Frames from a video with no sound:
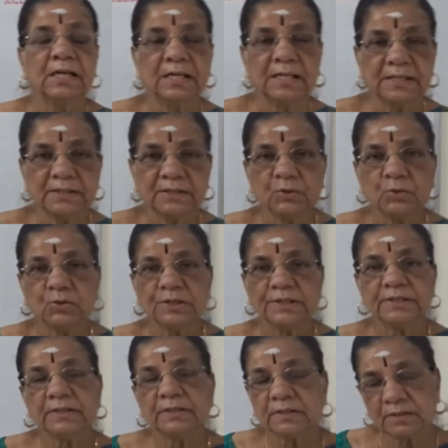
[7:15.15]
and
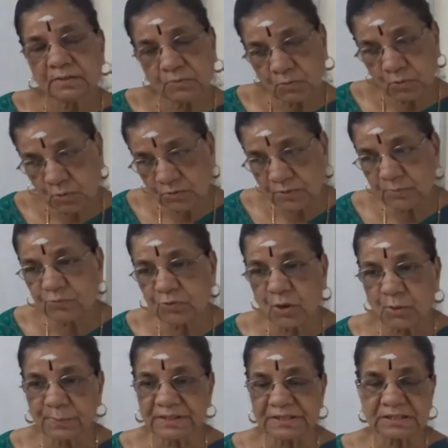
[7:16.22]
during ovum
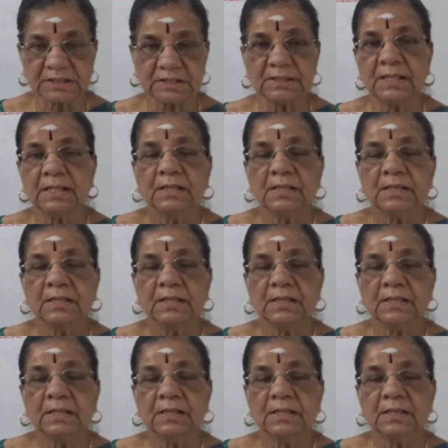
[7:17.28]
formation,